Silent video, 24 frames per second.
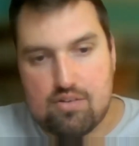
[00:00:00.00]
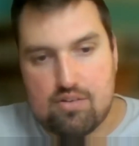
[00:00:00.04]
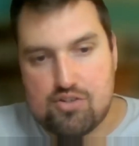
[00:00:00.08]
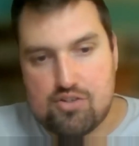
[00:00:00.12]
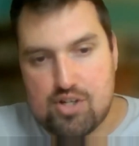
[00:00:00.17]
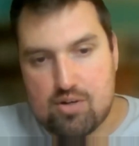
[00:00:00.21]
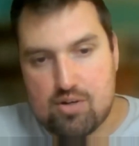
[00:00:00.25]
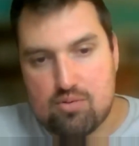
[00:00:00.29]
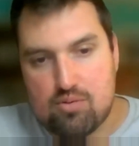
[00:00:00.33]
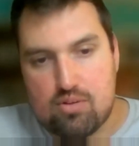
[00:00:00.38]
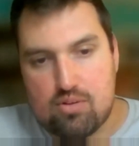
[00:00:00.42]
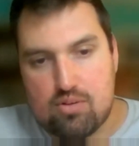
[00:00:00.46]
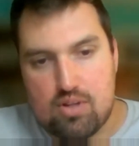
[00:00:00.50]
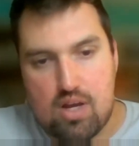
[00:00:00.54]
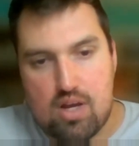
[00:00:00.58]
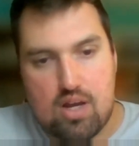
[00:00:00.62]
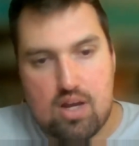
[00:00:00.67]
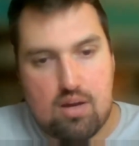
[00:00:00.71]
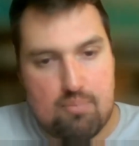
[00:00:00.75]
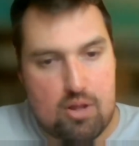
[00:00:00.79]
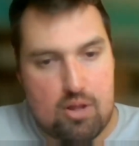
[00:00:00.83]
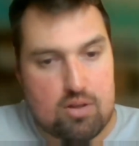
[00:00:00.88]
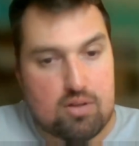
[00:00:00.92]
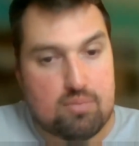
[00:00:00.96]
General
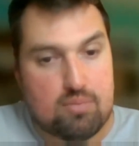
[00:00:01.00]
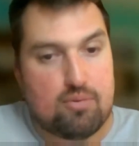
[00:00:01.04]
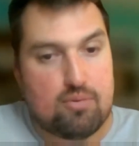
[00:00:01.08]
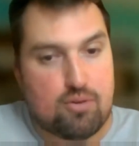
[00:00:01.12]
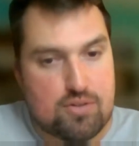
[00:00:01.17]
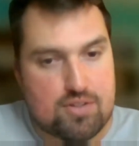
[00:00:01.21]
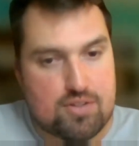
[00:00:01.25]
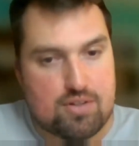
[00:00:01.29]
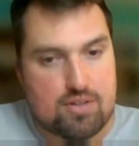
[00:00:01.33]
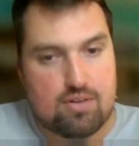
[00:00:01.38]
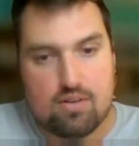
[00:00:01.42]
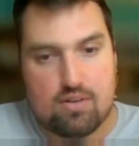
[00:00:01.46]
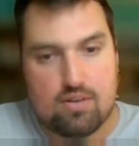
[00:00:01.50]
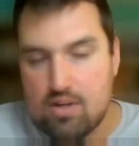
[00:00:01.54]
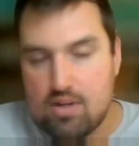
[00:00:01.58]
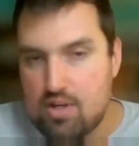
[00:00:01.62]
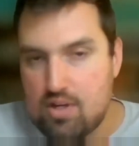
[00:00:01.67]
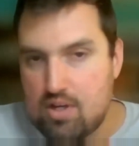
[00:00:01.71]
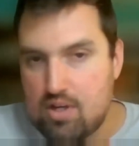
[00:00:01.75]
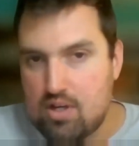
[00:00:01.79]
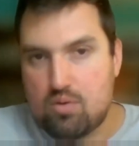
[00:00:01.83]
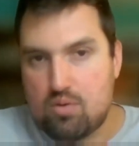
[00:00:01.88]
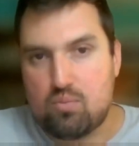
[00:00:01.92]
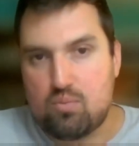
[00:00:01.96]
Malcolm Mercer
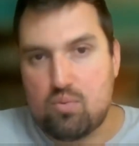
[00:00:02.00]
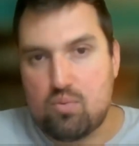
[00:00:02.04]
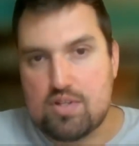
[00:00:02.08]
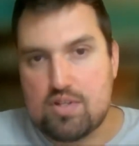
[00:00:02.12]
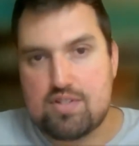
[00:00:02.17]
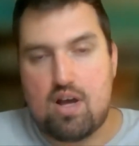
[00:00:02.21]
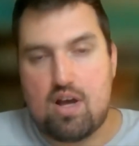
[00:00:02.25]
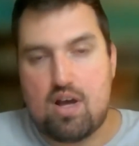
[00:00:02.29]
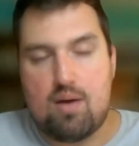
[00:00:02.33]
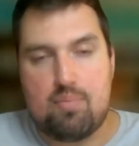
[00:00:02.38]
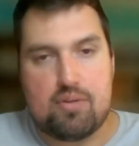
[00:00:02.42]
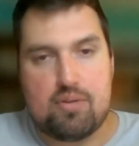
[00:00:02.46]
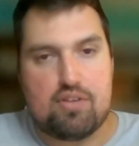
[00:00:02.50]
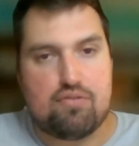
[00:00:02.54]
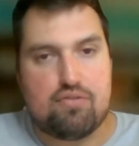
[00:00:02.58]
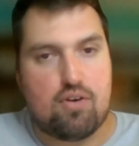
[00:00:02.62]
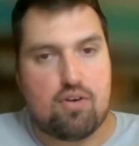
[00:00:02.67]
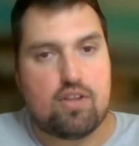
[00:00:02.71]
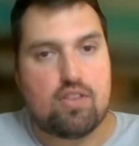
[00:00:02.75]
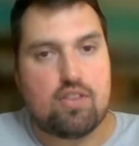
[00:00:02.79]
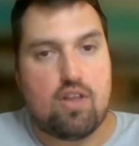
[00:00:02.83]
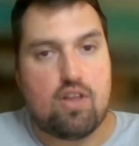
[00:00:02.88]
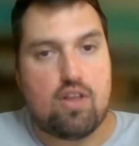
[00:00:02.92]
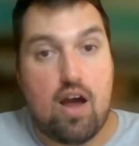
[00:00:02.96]
was up at the
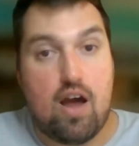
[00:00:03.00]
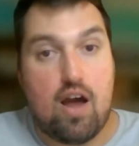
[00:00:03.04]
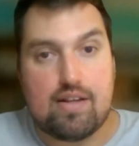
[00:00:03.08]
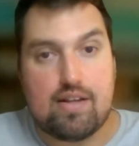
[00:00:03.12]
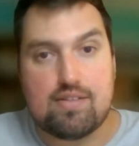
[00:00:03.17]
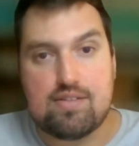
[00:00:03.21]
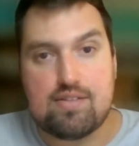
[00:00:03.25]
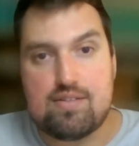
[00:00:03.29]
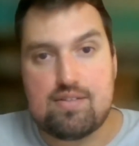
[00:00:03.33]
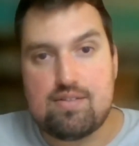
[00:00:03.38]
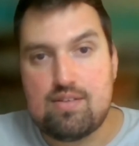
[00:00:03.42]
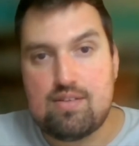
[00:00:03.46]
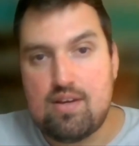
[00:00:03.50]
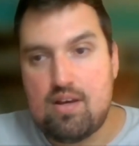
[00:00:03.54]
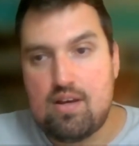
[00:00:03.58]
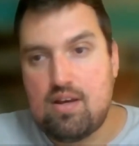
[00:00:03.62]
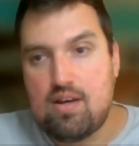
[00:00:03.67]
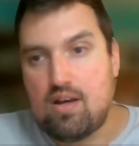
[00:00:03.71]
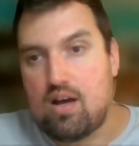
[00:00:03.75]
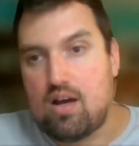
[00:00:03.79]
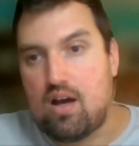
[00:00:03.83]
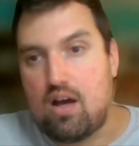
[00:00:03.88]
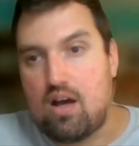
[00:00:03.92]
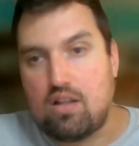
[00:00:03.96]
front lines
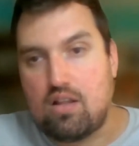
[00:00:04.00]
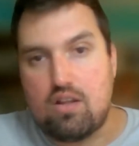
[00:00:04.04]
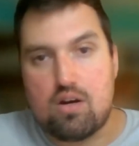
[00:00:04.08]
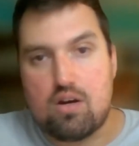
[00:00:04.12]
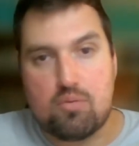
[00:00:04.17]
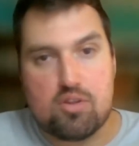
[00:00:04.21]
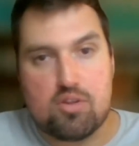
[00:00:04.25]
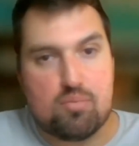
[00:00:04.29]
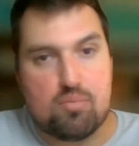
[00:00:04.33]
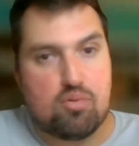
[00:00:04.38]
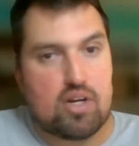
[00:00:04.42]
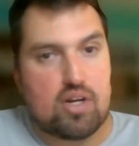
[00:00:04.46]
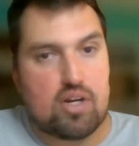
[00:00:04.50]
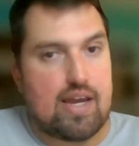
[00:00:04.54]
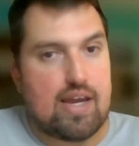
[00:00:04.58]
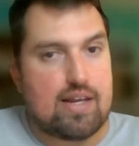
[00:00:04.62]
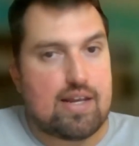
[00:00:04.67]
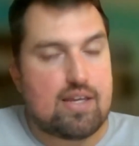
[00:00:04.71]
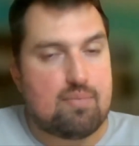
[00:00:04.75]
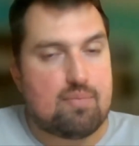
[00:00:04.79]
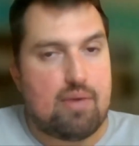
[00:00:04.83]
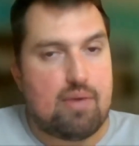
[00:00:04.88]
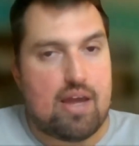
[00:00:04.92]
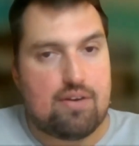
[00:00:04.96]
along with the
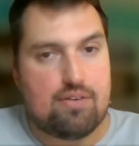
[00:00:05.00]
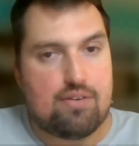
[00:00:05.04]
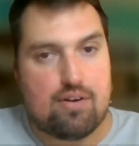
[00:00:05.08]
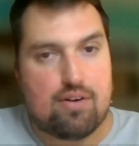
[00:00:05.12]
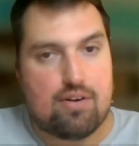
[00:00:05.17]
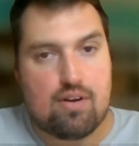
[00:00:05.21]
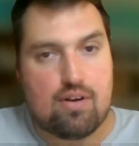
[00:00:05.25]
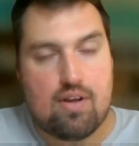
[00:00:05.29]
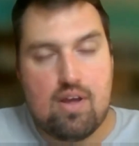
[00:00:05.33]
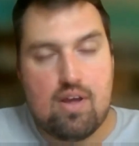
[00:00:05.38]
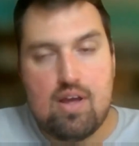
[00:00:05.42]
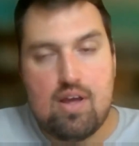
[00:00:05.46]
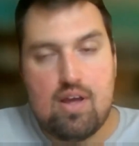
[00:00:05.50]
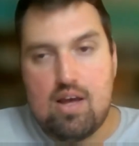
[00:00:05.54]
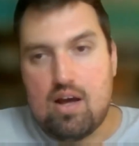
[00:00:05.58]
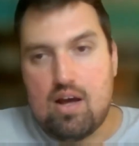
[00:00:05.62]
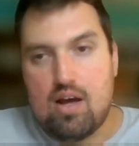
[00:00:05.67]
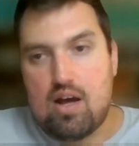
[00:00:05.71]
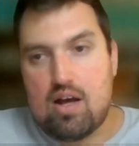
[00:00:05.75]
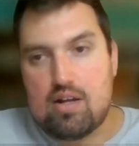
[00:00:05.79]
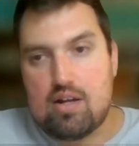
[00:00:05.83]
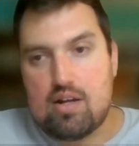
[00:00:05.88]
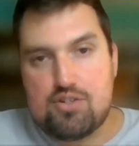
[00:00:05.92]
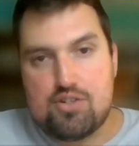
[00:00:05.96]
brigade commander
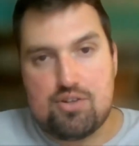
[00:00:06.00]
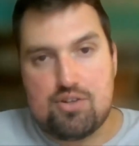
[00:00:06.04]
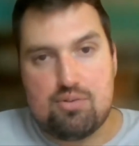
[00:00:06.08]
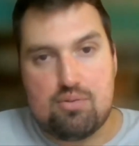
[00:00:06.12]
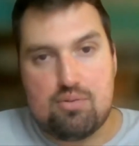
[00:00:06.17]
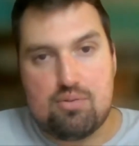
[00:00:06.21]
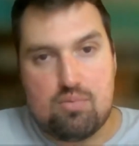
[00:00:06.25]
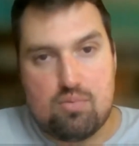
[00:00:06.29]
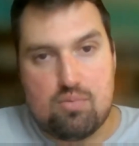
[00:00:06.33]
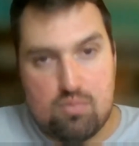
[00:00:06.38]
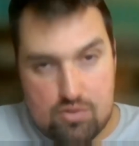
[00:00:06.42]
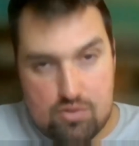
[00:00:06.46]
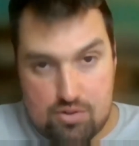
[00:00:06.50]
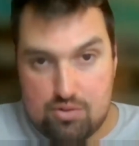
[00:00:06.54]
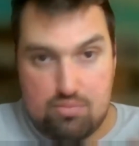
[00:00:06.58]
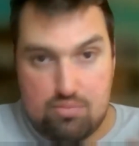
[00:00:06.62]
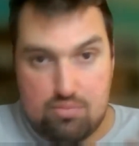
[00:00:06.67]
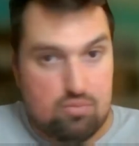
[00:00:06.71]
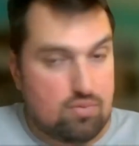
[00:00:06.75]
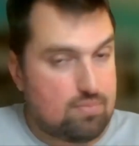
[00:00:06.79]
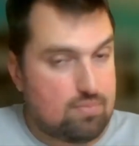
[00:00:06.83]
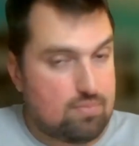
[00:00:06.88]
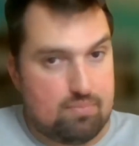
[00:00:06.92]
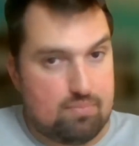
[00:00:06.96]
to
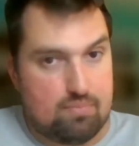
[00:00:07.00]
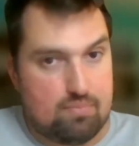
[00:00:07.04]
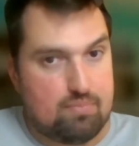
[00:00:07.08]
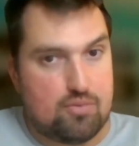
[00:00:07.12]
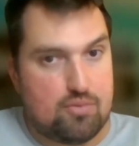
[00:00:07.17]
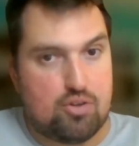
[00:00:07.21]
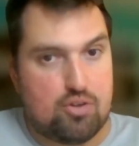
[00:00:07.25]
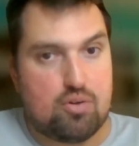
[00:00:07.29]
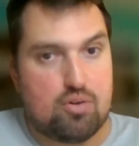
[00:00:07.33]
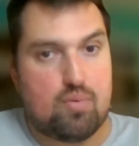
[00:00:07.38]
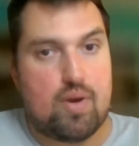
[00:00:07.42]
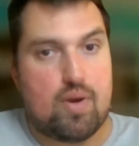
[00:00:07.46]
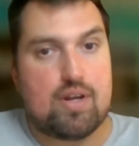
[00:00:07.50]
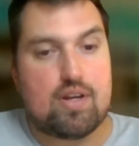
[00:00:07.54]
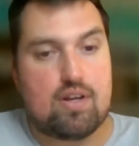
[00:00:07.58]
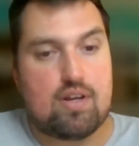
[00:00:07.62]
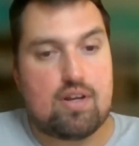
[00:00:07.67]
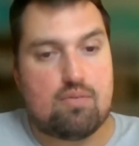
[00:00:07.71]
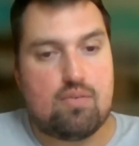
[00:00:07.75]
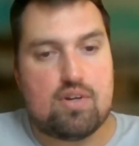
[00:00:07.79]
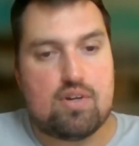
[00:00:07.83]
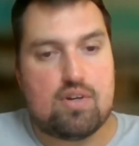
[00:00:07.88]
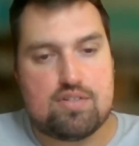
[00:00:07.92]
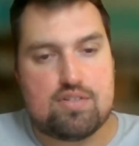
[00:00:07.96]
do a
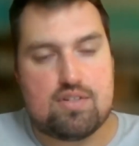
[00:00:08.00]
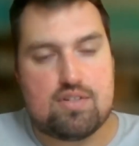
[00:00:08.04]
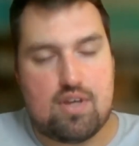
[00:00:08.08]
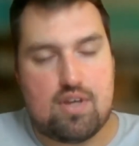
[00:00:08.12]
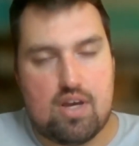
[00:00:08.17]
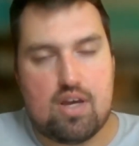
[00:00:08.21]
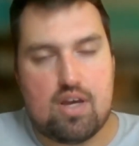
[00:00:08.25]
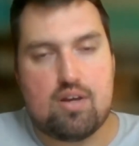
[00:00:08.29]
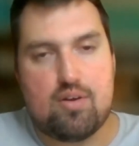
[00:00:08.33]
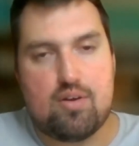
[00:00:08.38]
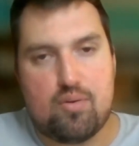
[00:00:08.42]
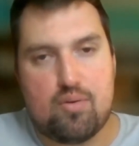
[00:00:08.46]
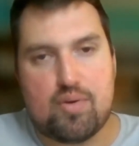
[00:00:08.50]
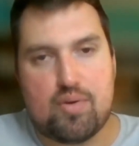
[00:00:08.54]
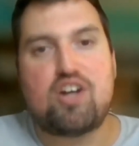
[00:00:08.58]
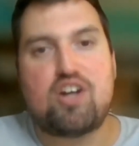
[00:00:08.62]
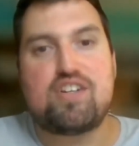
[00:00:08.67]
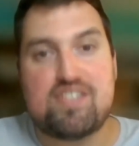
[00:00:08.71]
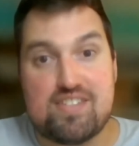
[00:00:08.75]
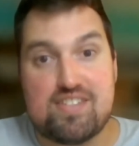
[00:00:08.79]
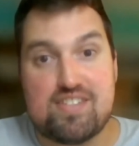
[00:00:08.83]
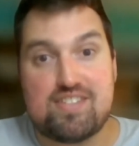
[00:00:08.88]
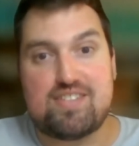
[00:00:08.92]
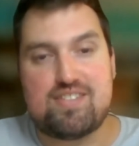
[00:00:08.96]

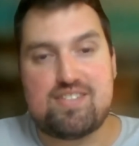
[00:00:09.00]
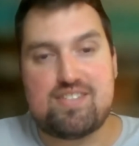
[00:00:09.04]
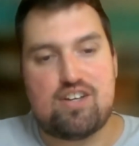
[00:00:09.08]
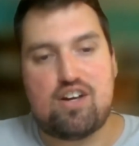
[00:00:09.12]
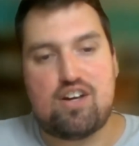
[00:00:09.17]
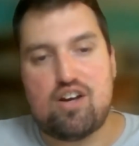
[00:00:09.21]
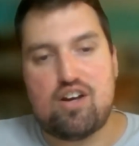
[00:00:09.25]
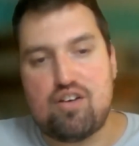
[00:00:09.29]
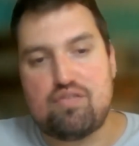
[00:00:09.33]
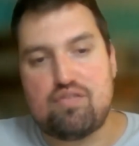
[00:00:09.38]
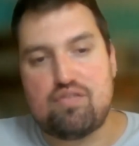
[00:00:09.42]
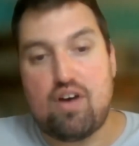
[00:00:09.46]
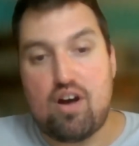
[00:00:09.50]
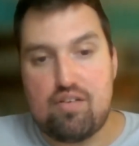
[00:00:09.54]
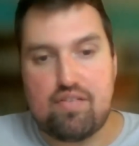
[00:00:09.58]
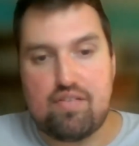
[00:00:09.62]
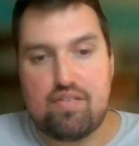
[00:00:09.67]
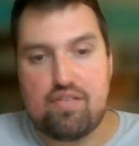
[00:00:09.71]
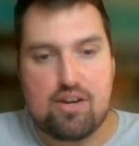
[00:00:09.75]
reconnaissance of